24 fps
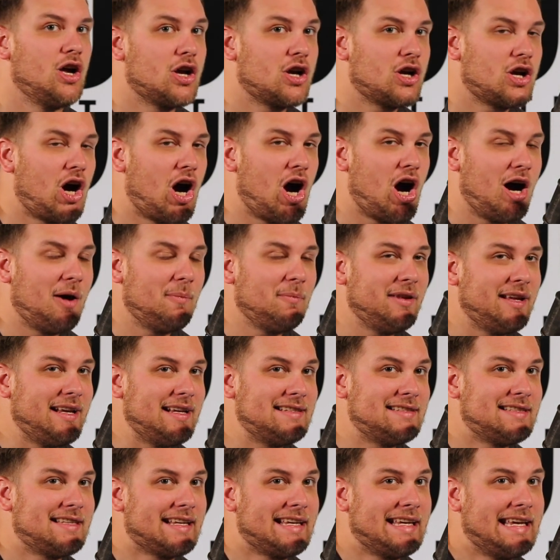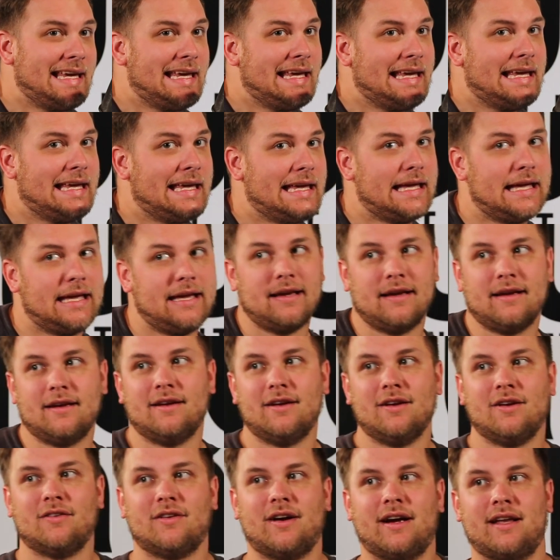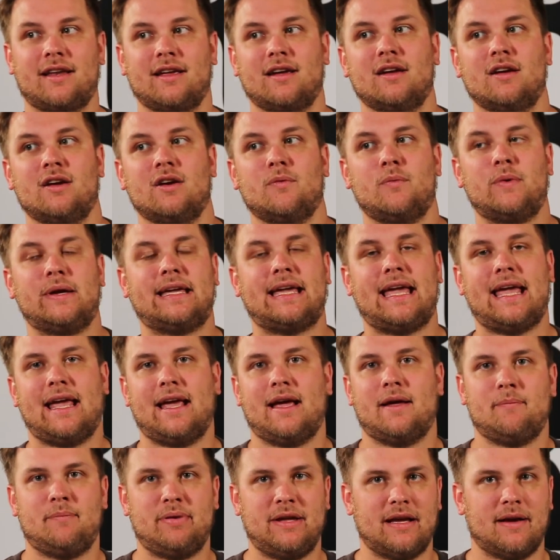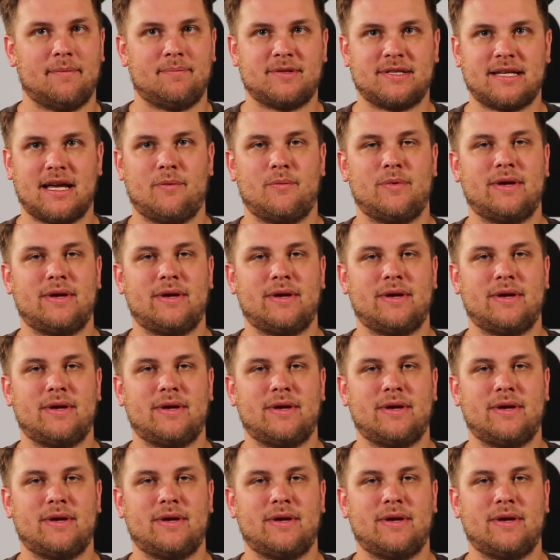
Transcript: Calmly is the key, right? We can't be upset.